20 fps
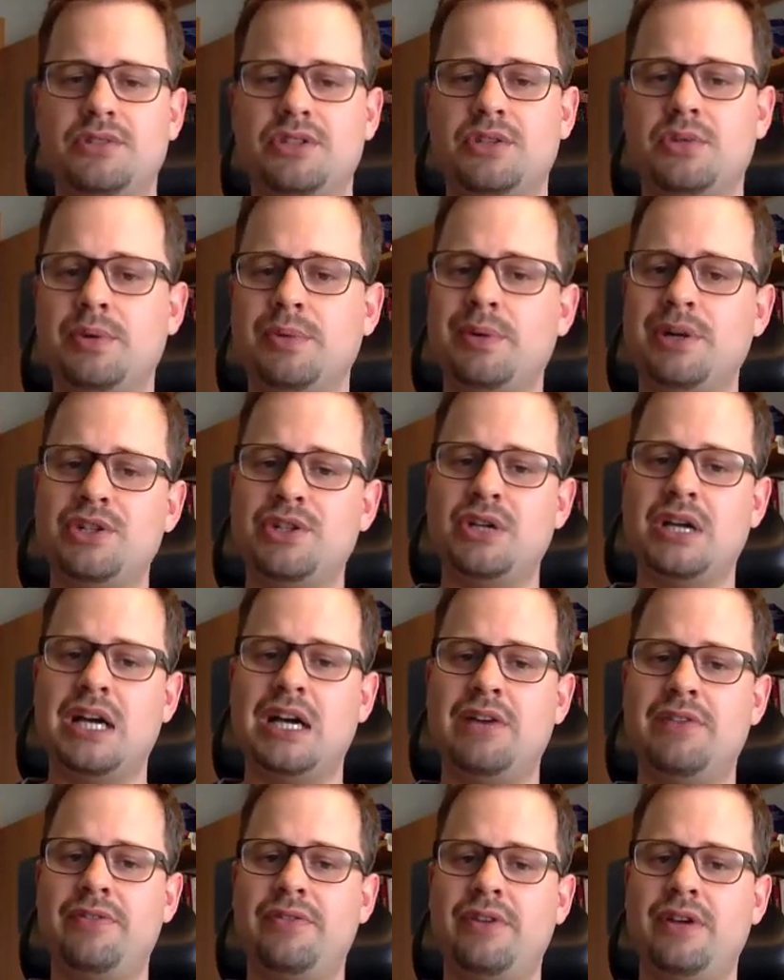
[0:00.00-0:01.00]
So we want to
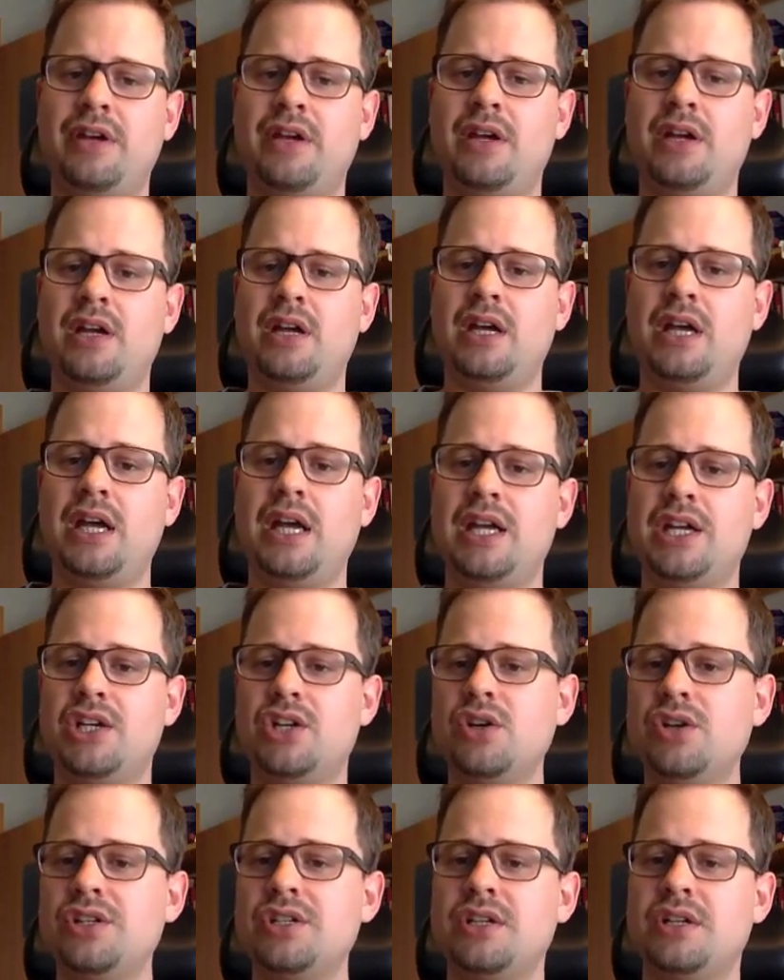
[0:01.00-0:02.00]
have a
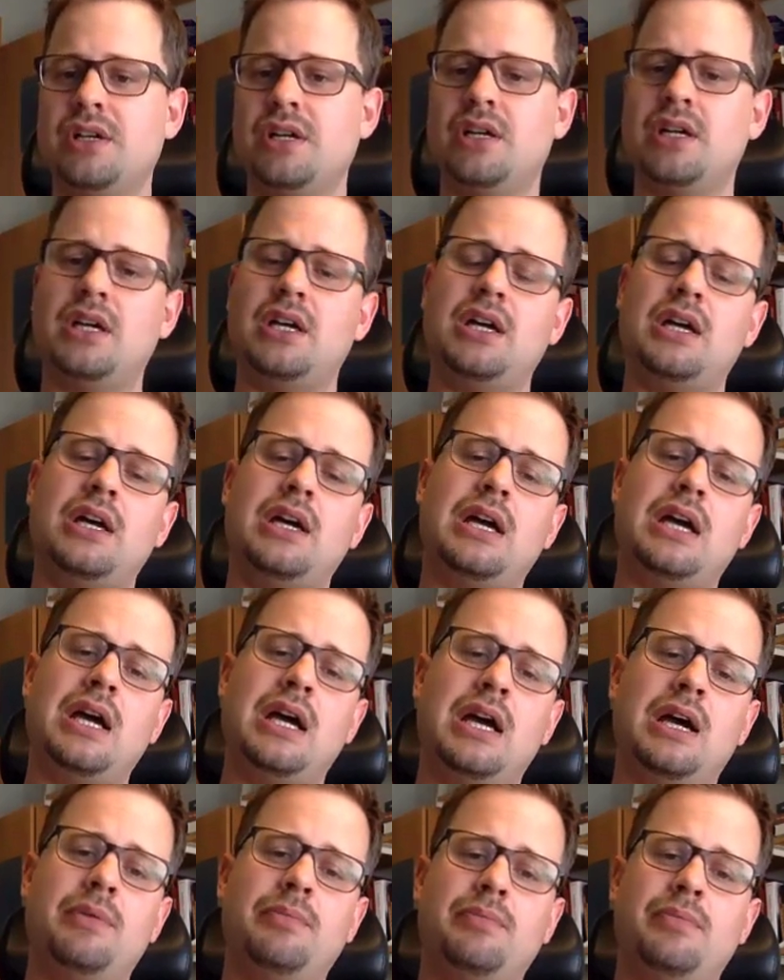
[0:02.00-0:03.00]
good
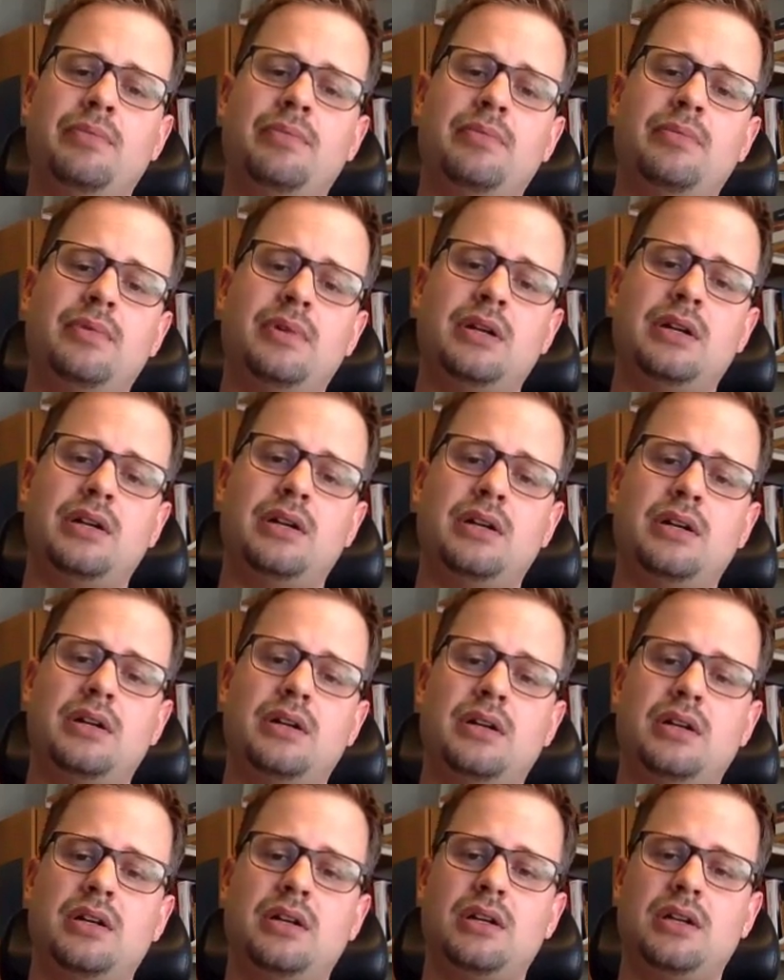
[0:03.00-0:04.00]
um,
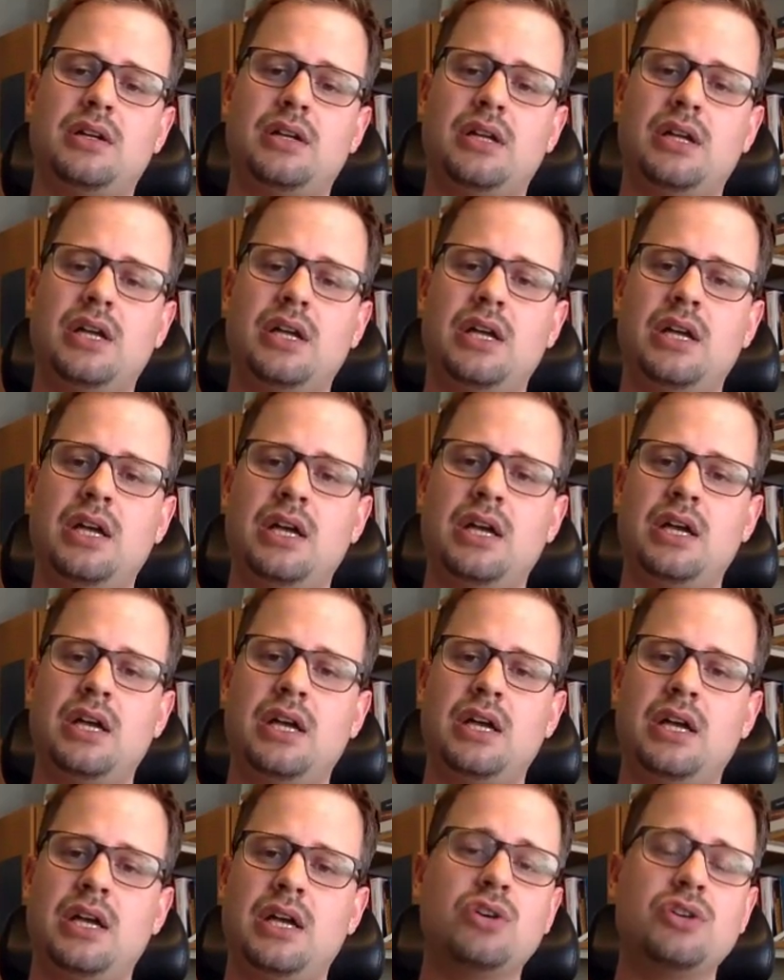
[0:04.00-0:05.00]

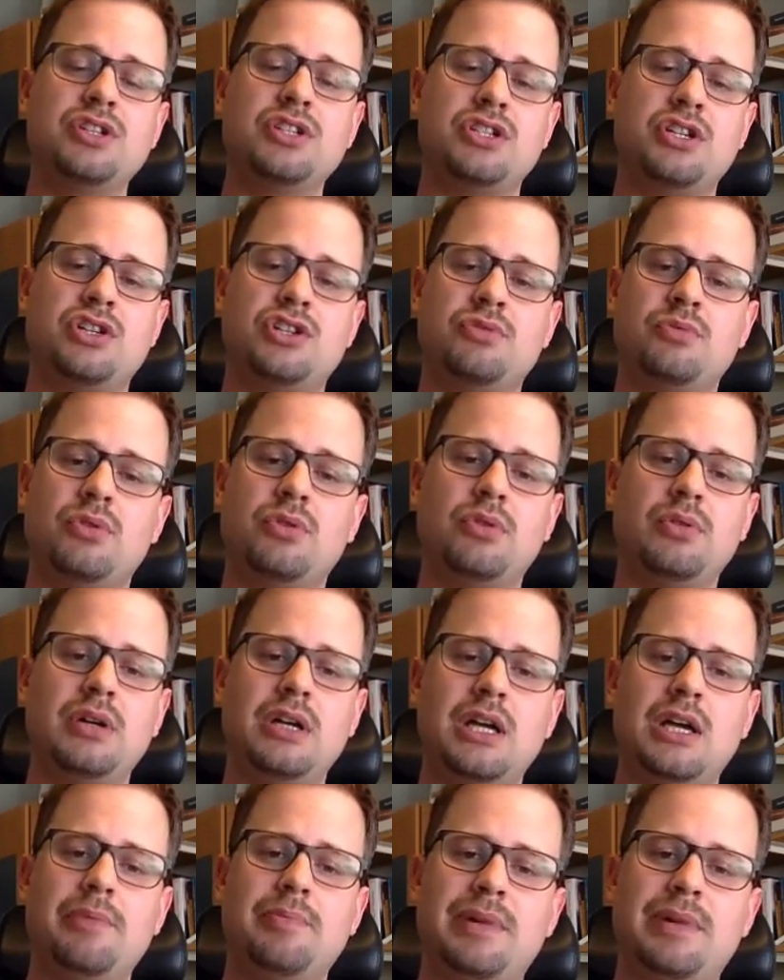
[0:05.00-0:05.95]
um, a good decision rule.